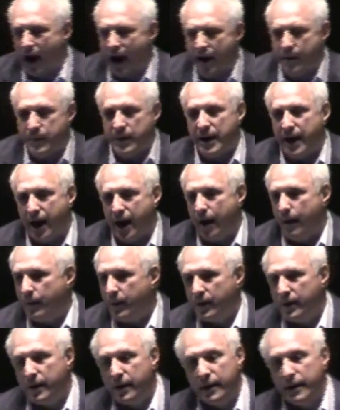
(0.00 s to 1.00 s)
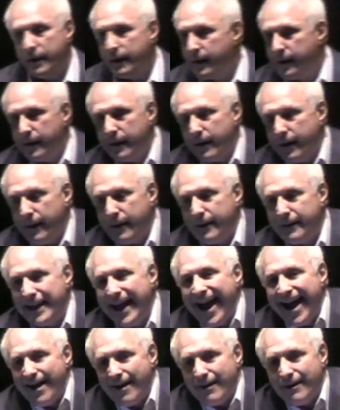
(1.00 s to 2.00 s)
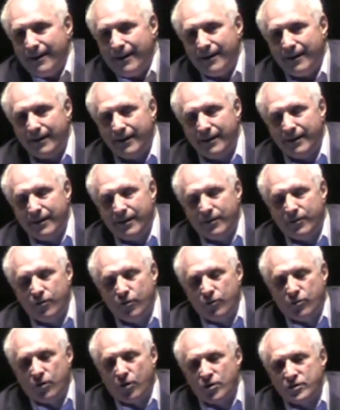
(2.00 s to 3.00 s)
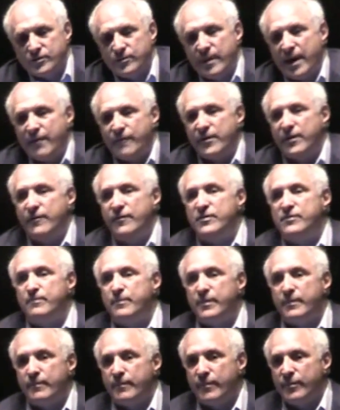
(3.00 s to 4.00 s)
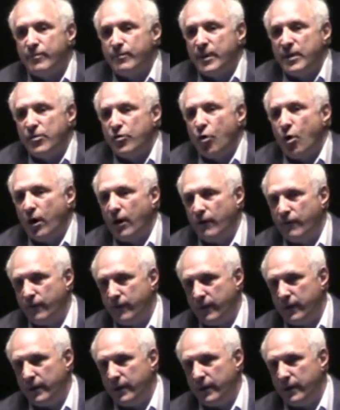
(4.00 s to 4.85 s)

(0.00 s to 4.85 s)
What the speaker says: IBM. That 2/3 of them haven't even been thought of.